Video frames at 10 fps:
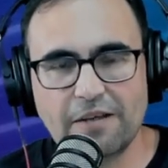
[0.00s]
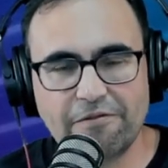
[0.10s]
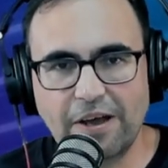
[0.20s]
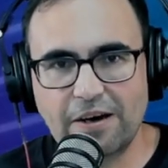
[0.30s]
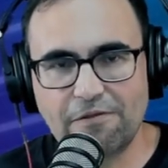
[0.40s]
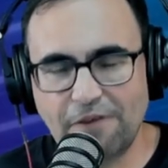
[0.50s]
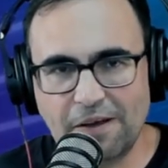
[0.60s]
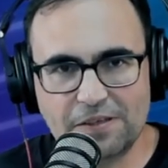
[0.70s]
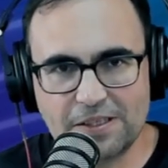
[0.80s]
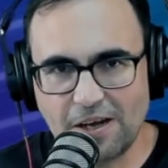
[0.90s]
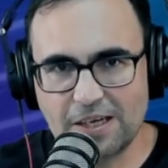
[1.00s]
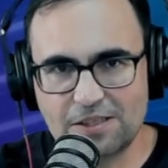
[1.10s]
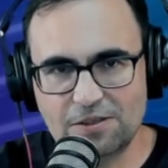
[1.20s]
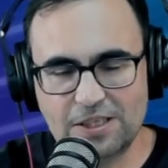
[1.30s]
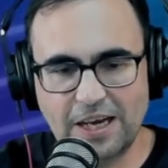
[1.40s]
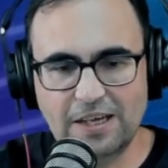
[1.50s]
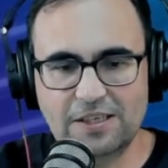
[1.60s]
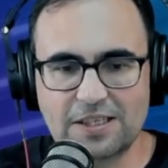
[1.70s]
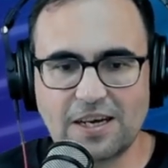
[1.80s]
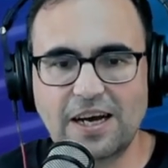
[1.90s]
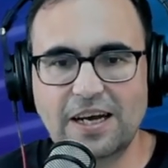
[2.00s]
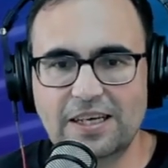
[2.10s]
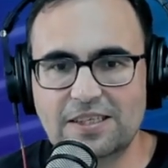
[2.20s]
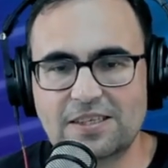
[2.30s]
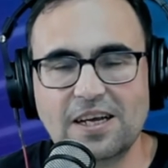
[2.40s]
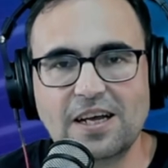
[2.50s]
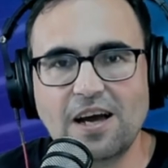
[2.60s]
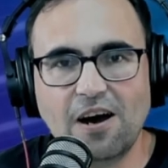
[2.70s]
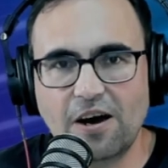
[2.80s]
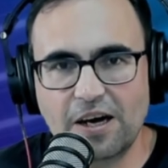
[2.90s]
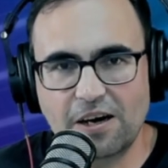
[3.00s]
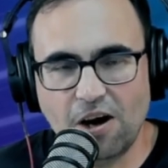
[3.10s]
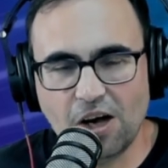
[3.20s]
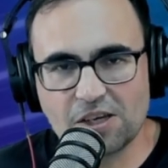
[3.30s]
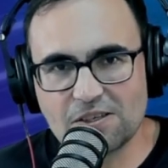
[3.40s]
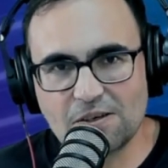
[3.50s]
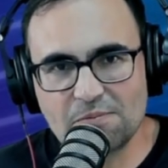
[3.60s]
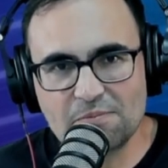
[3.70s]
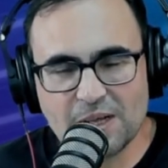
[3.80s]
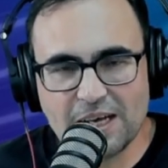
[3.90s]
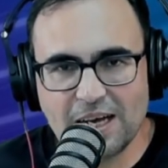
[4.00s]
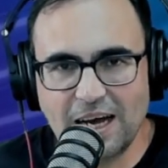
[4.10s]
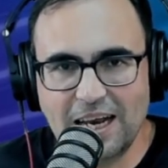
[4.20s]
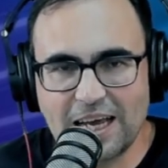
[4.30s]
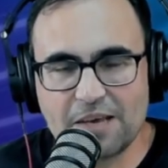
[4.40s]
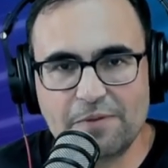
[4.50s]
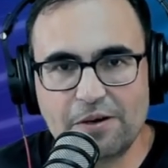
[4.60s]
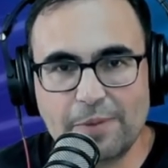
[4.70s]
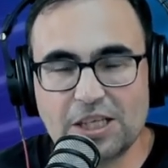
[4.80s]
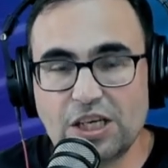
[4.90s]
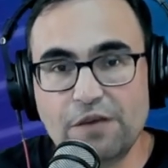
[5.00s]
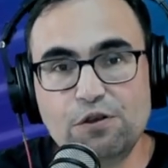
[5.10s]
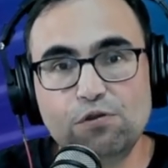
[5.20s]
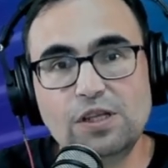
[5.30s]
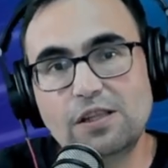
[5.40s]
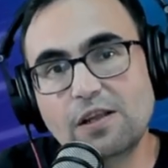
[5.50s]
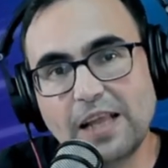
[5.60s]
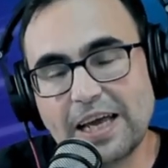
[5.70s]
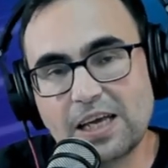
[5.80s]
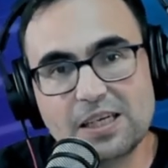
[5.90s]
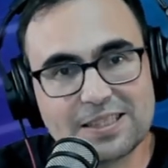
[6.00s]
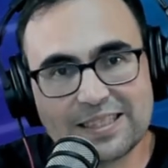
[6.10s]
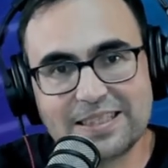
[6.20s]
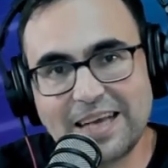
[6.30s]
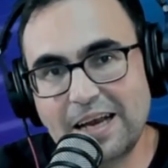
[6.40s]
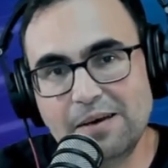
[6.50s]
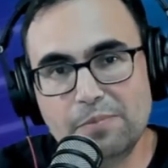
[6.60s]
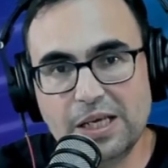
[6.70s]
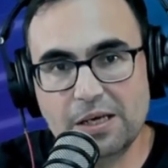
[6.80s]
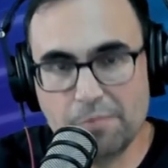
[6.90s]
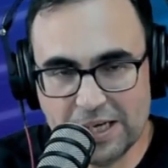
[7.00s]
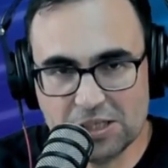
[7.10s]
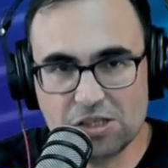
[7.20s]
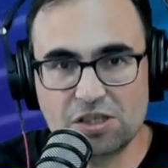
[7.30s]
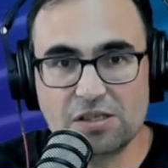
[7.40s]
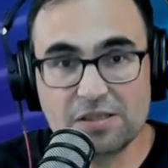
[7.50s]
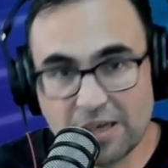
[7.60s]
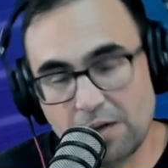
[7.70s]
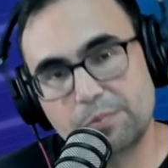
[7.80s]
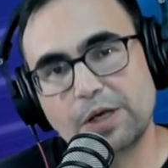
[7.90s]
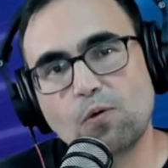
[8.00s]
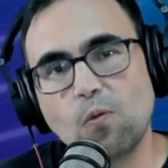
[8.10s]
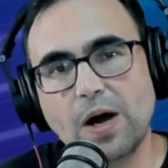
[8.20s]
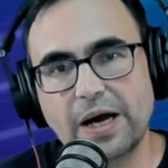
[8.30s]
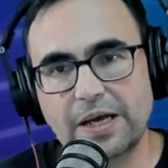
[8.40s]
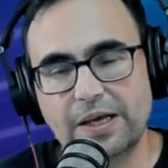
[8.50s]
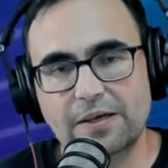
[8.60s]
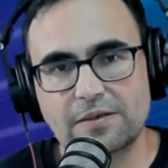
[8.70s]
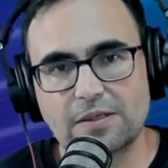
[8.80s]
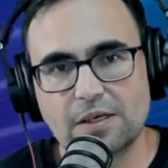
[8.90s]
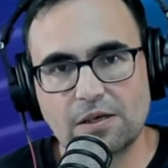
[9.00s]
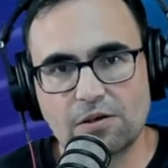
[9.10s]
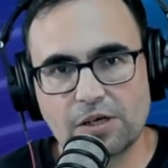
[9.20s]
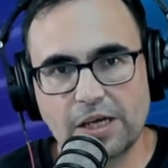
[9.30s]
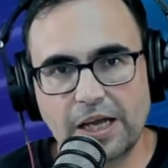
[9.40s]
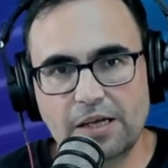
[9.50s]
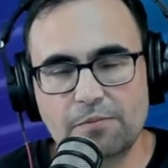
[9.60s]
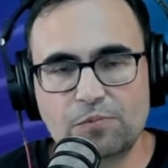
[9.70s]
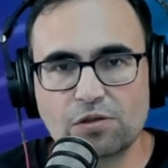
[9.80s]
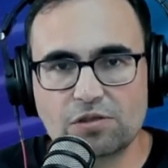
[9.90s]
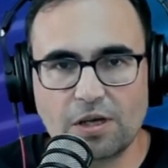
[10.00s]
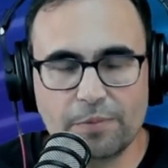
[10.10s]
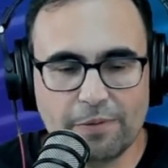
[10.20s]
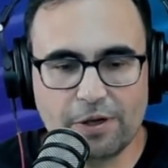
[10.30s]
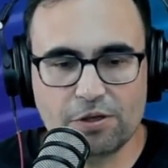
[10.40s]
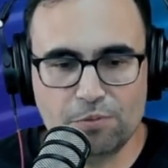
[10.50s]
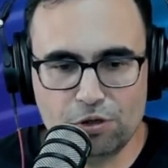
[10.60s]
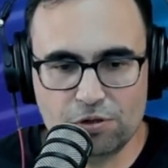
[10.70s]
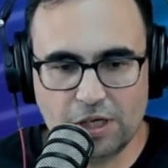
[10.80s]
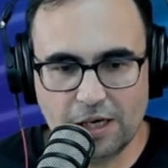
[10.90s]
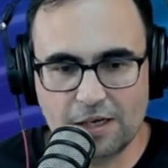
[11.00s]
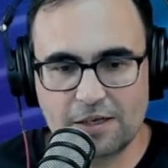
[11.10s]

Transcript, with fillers: there, 5 stars. You say these guys are awesome. I like it very much. If you didn't like it, send me a message and tell me why. Okay, don't tell me about the music